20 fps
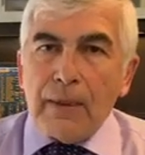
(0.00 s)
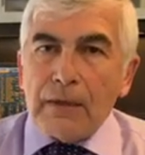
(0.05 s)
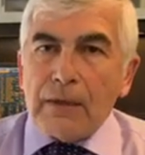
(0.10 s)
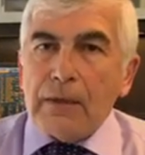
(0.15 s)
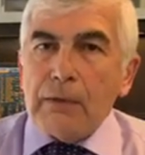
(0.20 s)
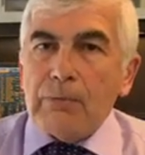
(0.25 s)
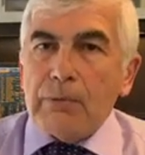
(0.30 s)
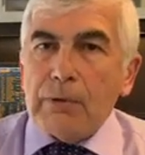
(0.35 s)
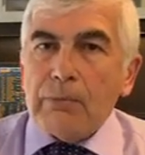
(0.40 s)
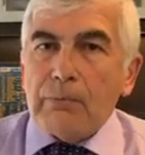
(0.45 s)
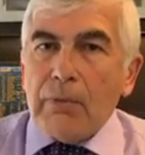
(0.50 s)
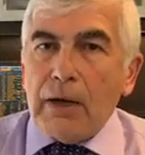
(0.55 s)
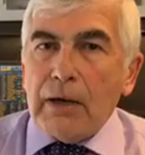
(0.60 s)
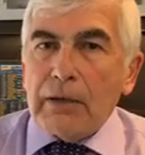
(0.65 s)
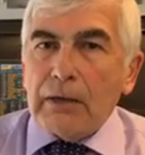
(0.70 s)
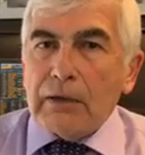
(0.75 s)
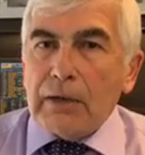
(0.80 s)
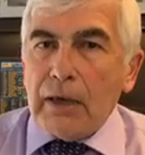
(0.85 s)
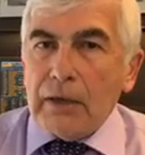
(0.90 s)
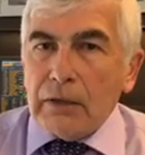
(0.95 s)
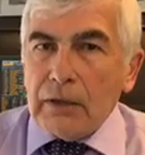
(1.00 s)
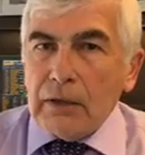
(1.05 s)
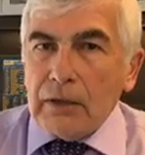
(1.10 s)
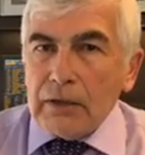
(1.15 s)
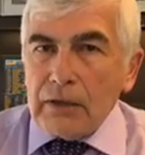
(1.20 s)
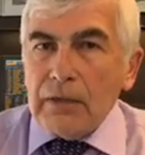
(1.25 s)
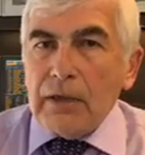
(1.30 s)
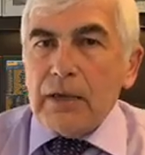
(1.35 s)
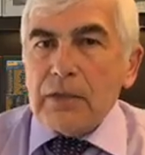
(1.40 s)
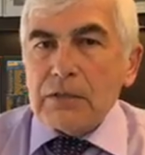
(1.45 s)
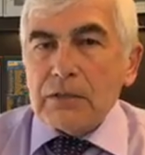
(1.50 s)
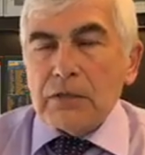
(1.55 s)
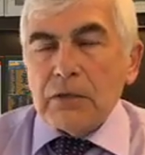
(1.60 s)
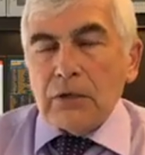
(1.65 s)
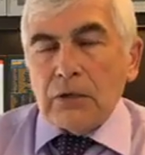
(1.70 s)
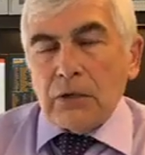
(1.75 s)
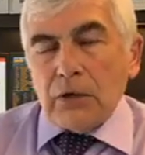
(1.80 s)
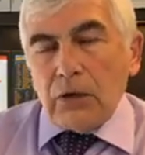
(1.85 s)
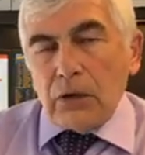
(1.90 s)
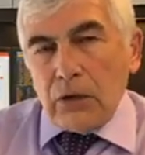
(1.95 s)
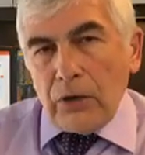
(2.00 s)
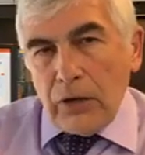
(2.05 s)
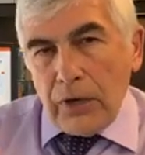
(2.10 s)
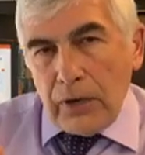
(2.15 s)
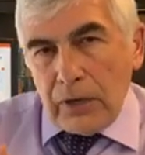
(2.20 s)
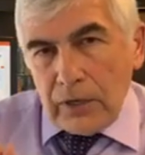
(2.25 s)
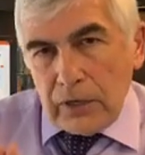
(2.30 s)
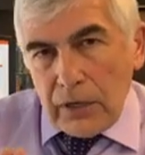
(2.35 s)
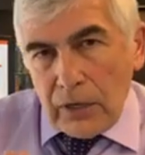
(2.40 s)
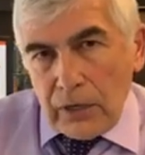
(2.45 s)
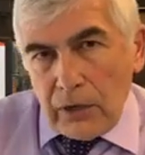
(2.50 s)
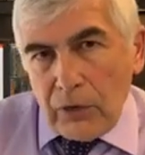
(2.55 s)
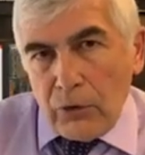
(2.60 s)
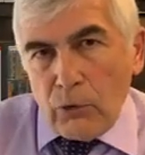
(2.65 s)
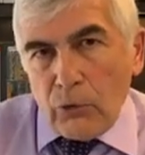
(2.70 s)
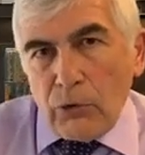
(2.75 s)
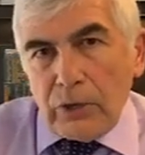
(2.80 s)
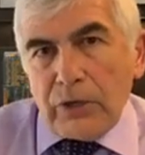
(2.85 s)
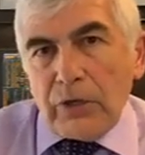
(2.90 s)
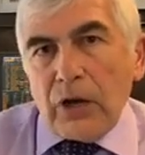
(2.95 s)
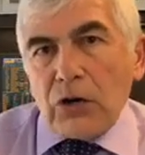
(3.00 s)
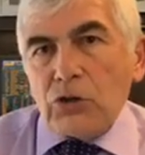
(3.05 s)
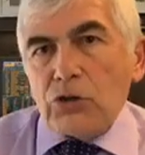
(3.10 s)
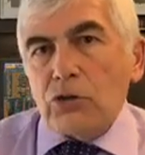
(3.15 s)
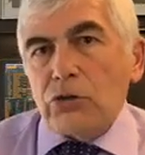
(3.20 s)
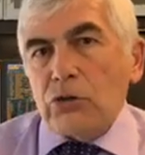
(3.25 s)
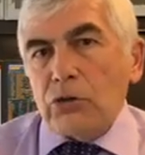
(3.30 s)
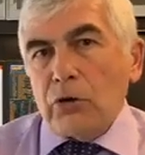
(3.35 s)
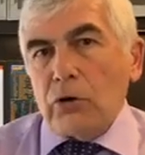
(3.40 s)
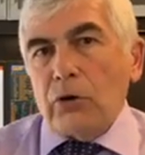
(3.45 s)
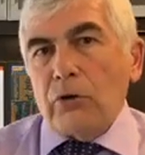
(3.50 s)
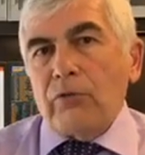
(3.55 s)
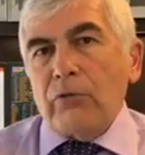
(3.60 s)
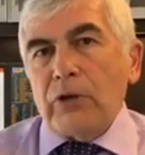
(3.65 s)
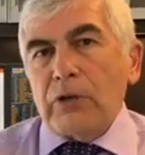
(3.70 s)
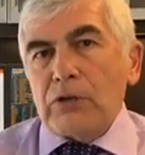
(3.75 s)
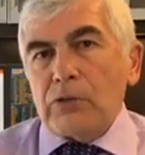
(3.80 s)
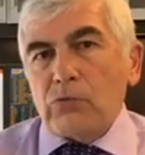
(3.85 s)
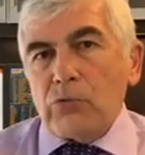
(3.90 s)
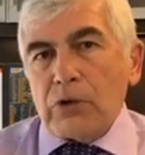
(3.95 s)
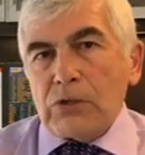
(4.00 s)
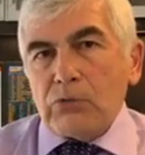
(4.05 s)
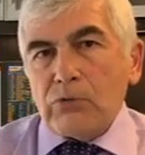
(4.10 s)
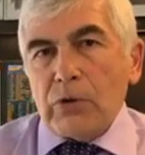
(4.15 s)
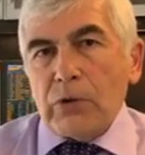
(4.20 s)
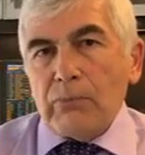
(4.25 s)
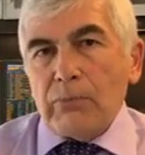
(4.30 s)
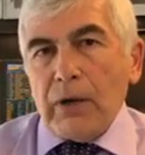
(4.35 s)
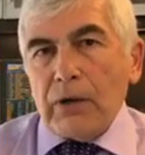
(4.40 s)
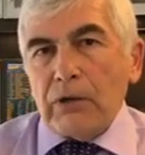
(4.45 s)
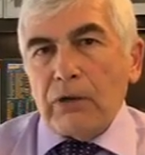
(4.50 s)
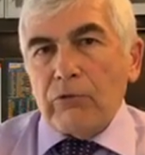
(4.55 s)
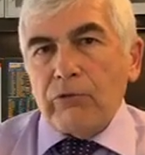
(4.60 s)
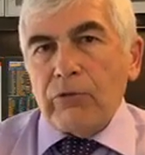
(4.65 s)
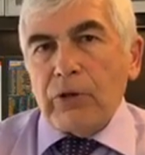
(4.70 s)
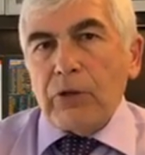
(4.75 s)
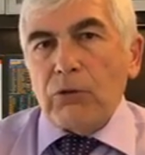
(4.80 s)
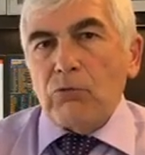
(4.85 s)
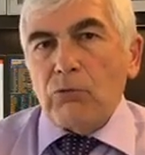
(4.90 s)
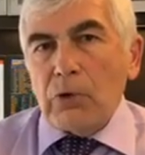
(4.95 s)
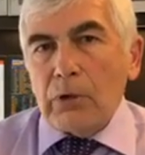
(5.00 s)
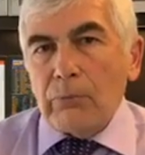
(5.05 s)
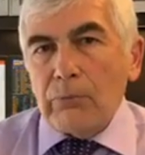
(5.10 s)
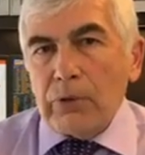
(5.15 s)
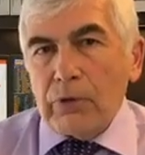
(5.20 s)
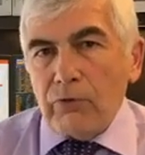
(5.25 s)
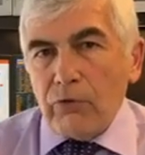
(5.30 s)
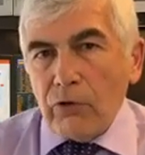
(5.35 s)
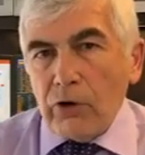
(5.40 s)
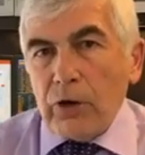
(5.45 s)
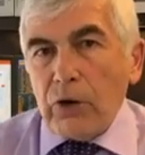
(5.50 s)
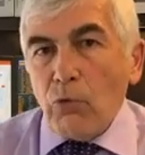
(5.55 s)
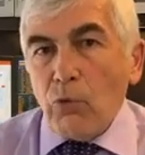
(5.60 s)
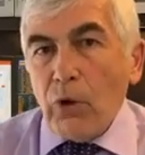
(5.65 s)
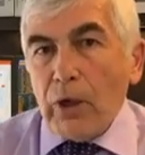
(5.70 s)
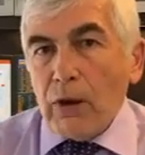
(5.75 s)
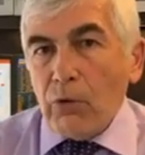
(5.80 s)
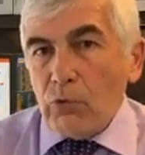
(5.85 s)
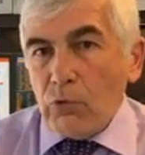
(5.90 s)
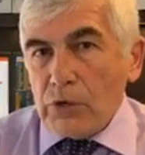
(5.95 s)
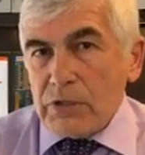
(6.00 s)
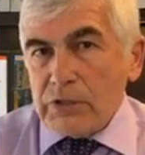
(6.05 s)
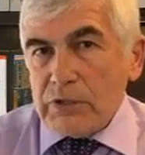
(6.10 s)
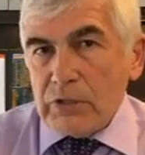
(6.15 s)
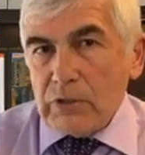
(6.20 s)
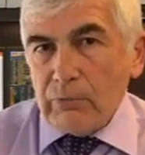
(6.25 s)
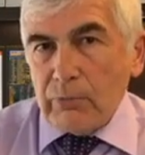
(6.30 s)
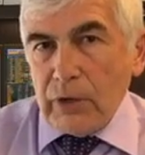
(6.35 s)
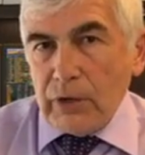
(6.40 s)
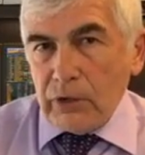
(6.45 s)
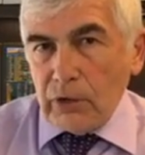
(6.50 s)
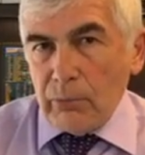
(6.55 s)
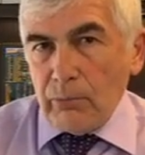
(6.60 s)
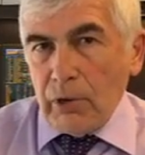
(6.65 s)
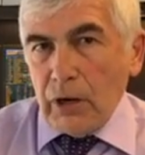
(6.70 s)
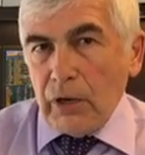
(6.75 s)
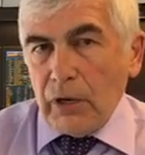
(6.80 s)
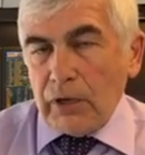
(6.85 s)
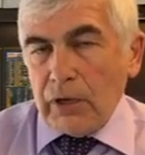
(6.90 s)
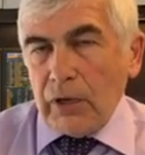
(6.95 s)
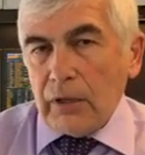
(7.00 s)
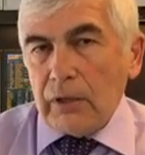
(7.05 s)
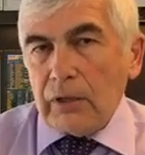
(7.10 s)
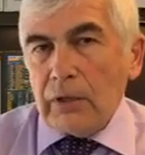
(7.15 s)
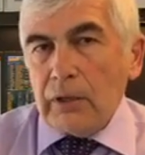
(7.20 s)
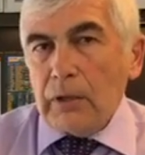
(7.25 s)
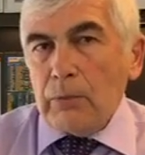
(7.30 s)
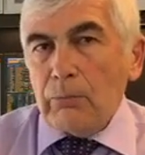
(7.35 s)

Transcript: Keep in mind that, yes, a reduction of interest rate by the Fed will be very well received by the market.